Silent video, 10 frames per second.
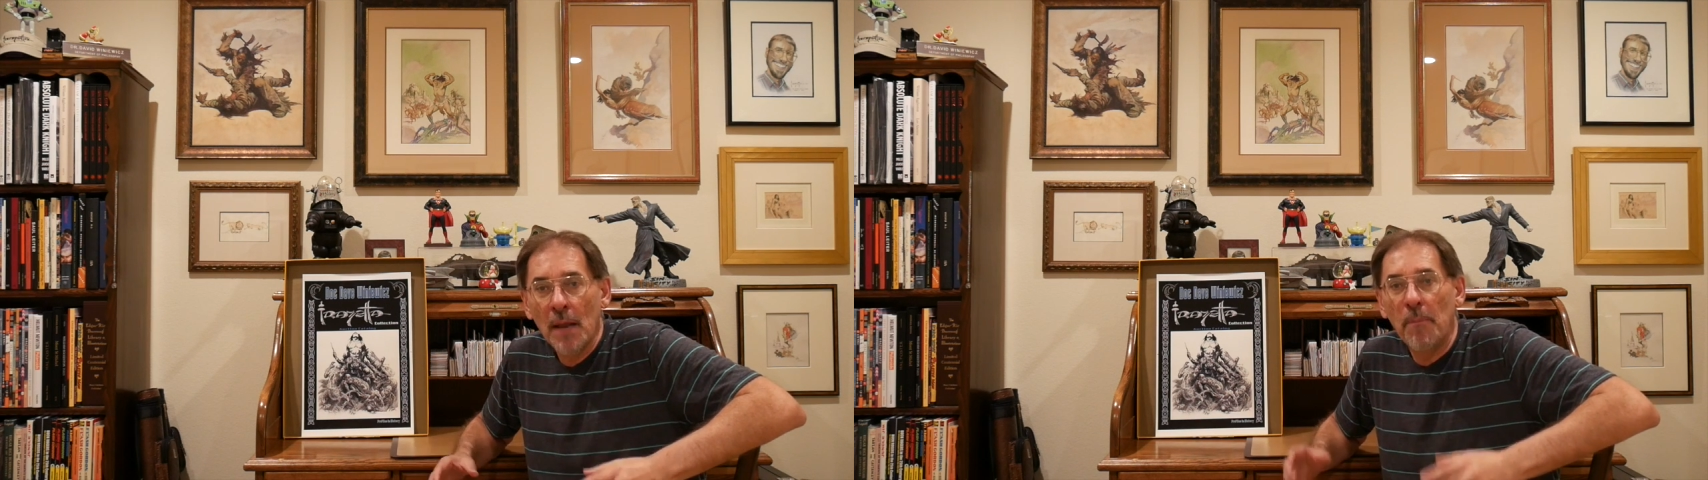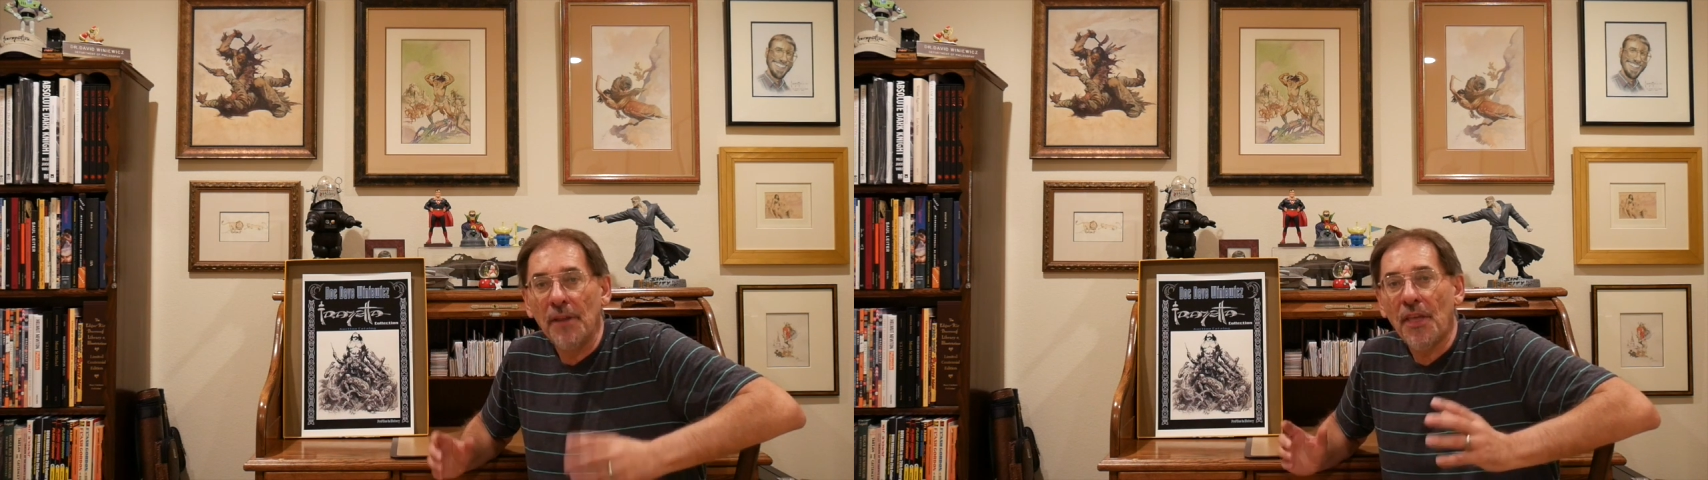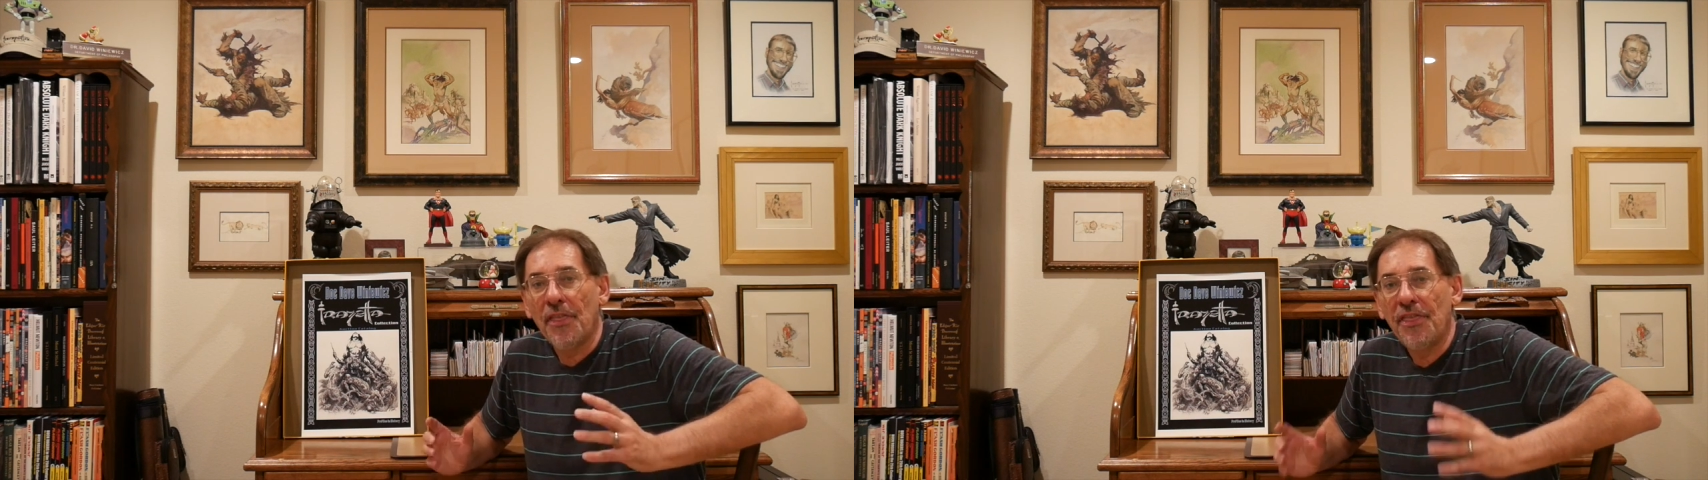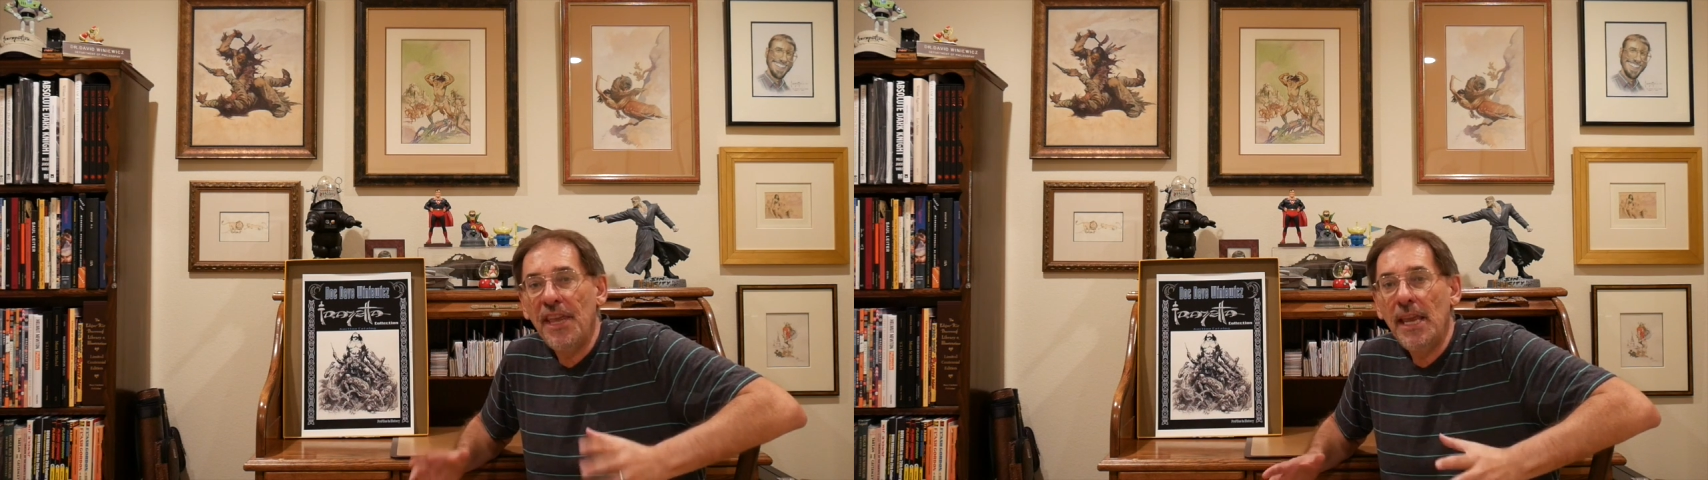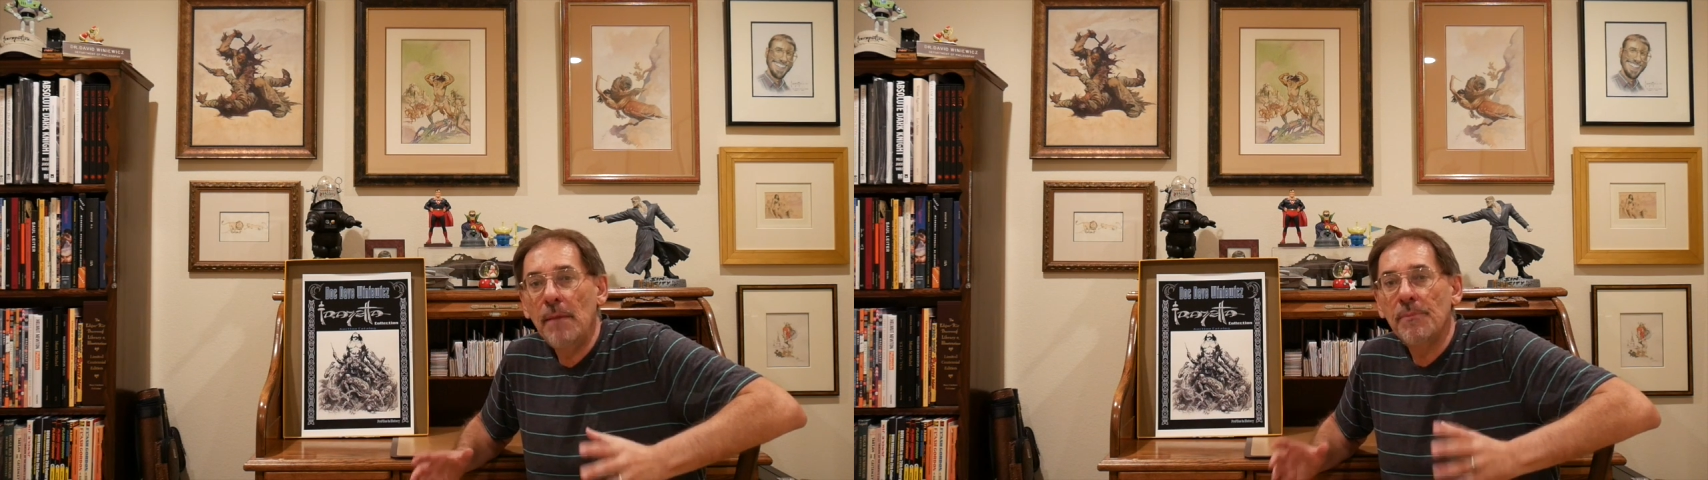but the
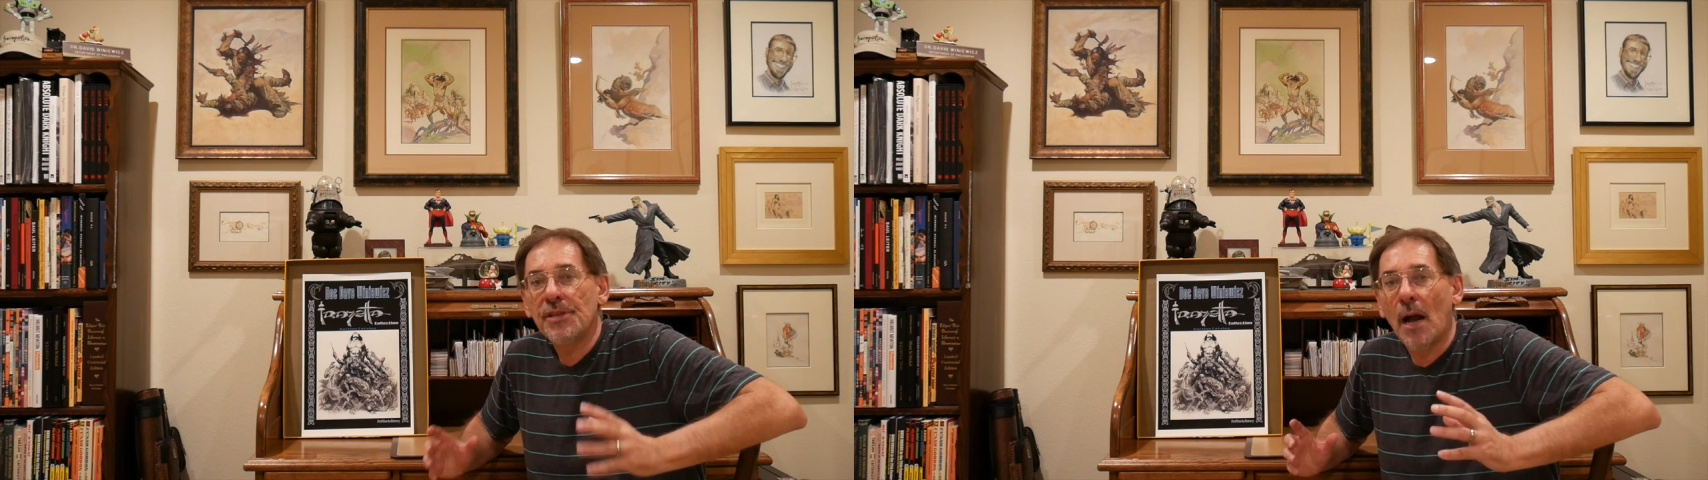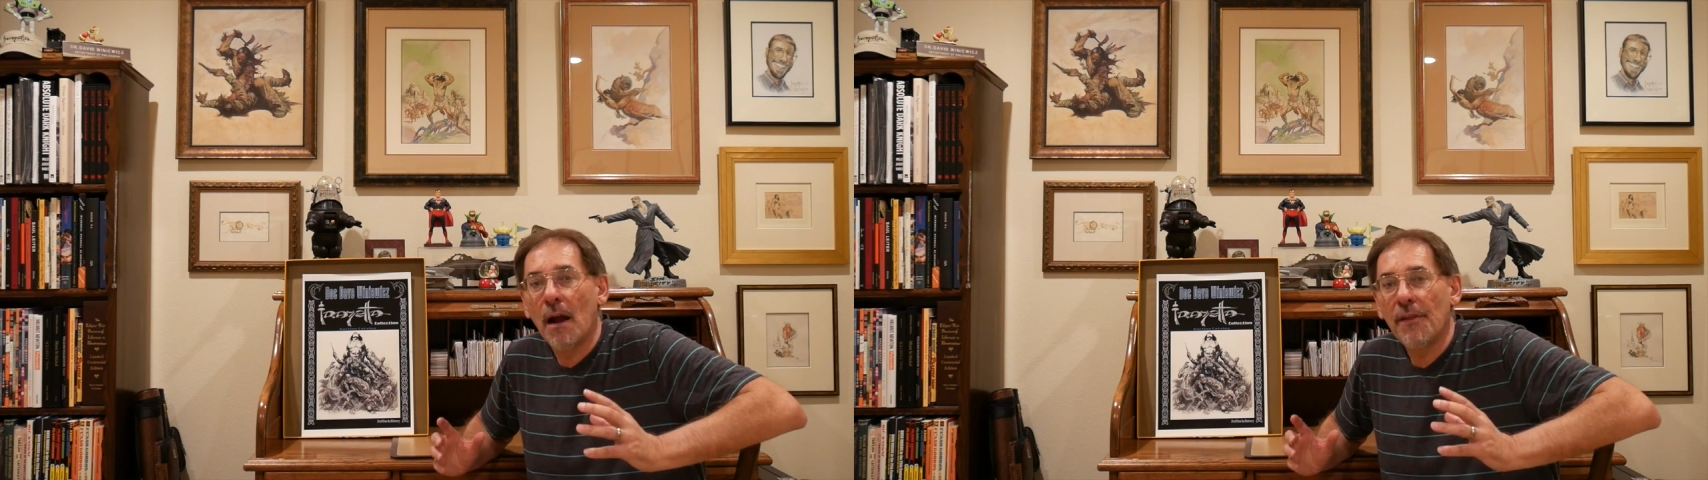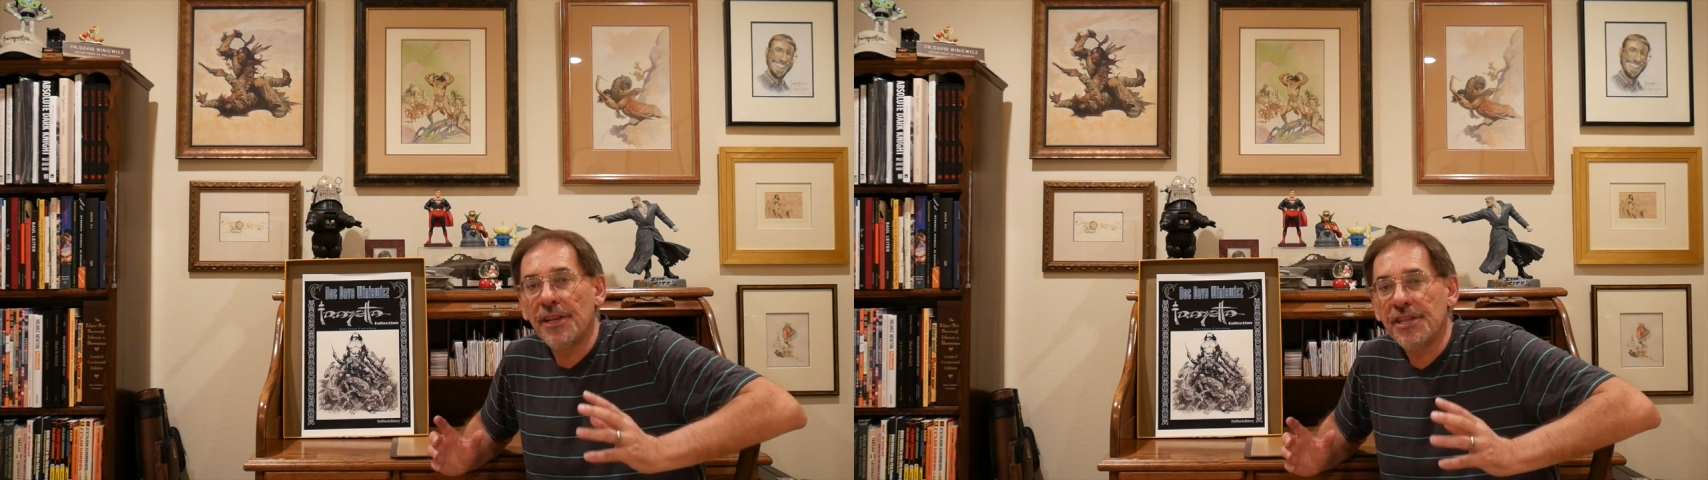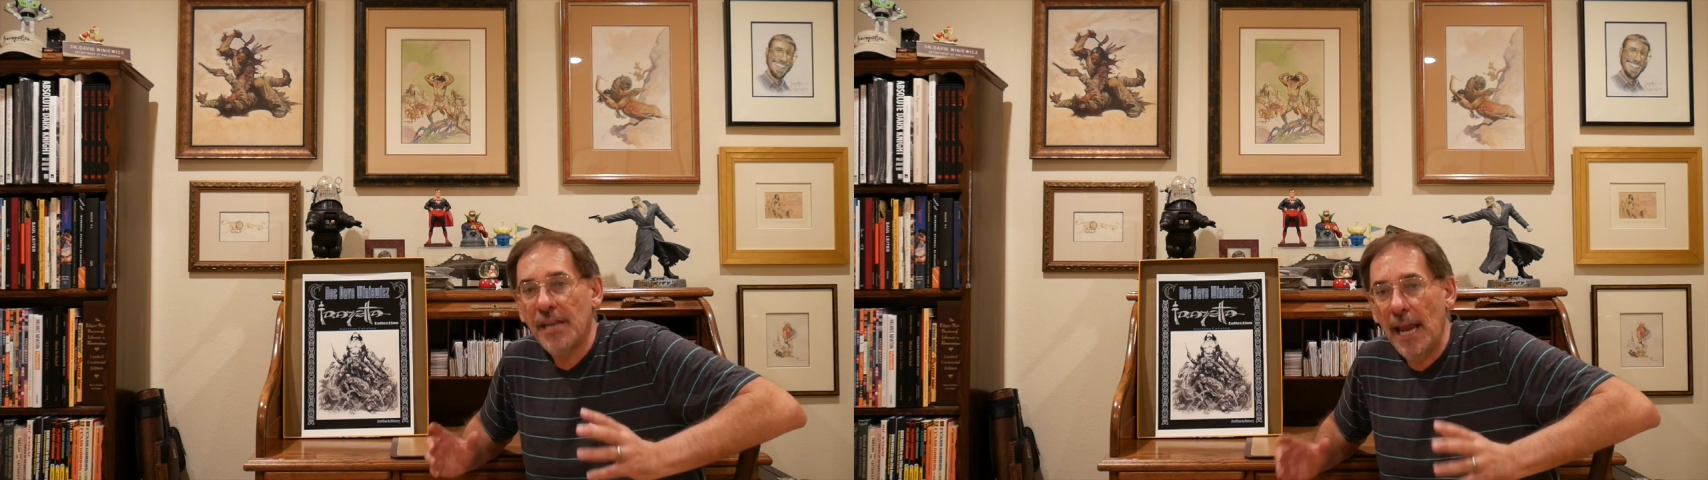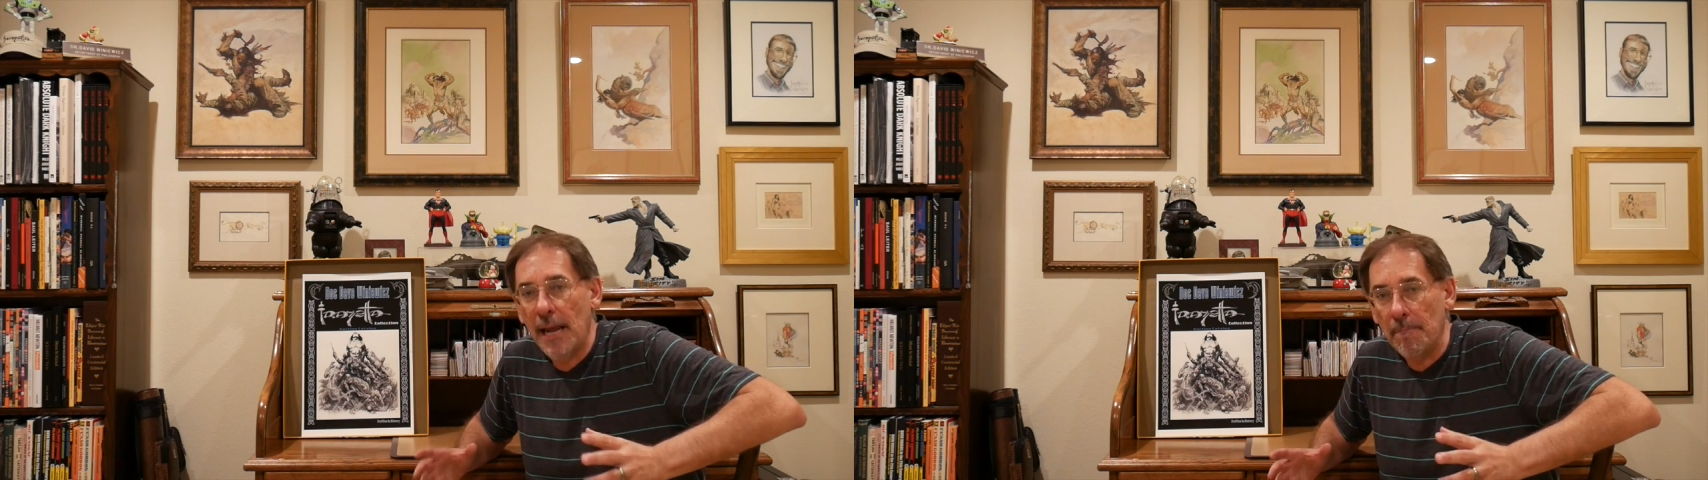themes are the
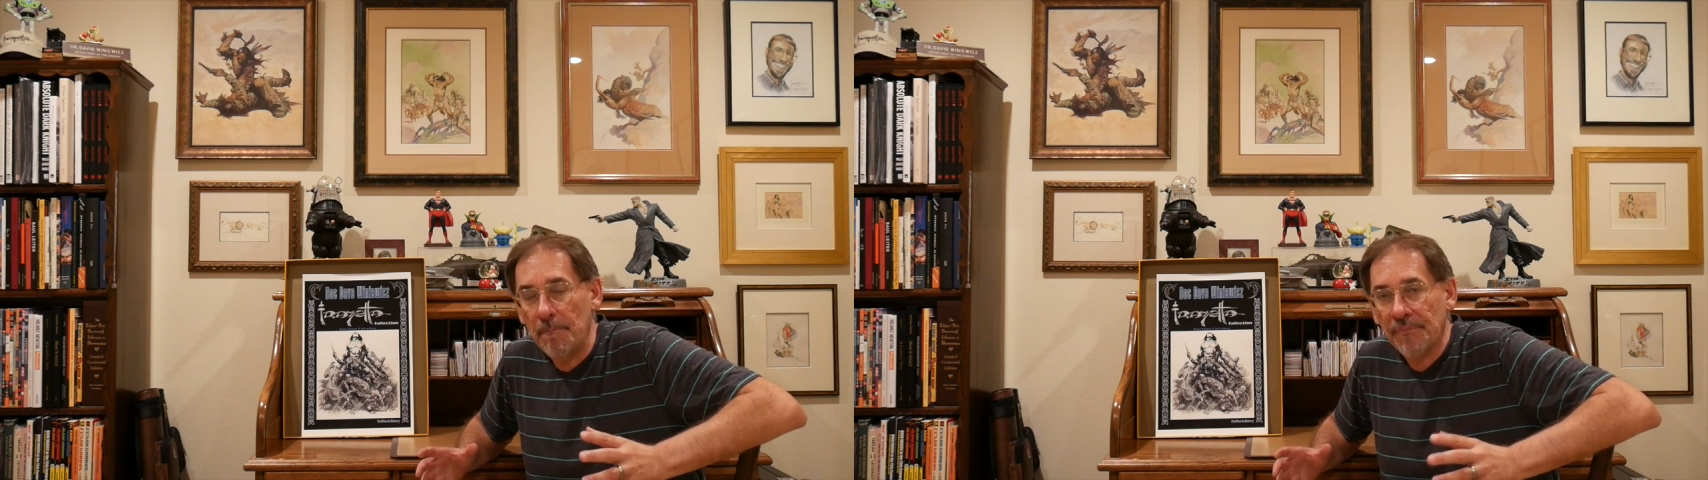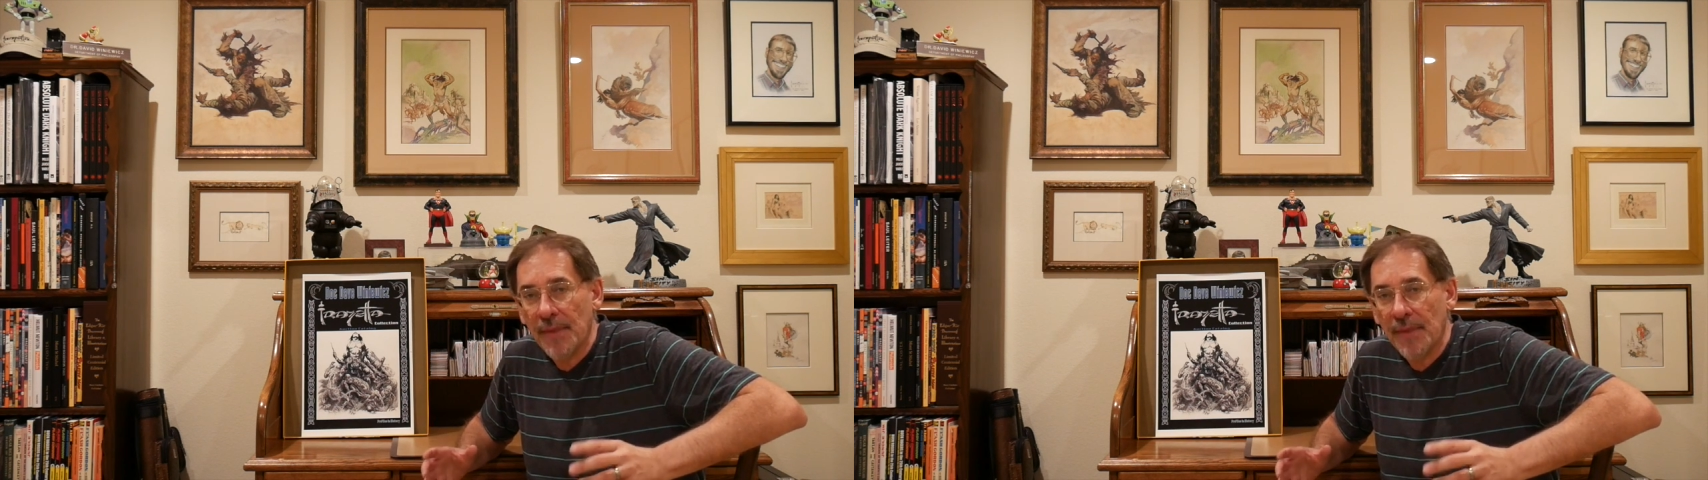same.